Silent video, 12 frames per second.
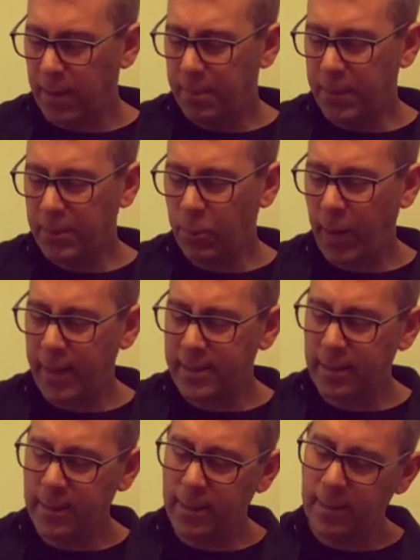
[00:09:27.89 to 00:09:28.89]
But the way it's
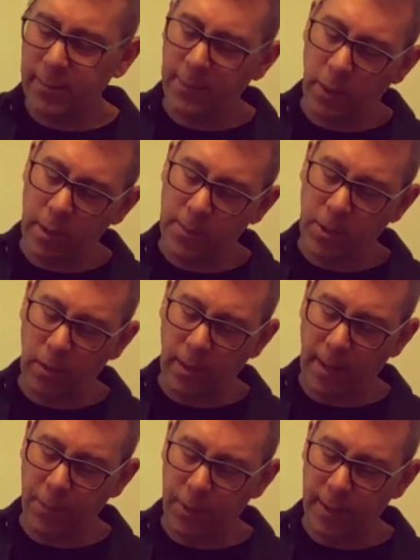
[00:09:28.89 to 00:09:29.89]
the volumes are labeled